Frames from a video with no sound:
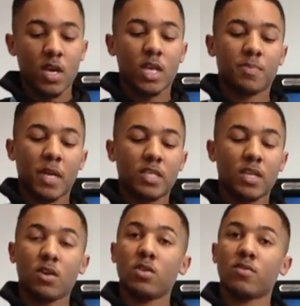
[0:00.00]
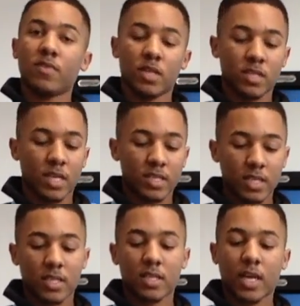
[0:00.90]
especially those with
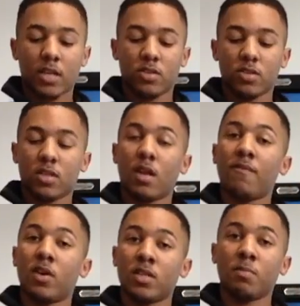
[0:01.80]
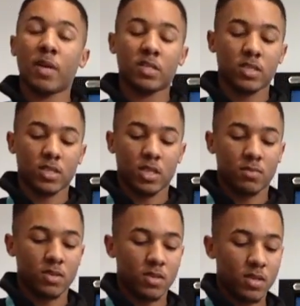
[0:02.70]
existing debt issues and unfunded pension schemes.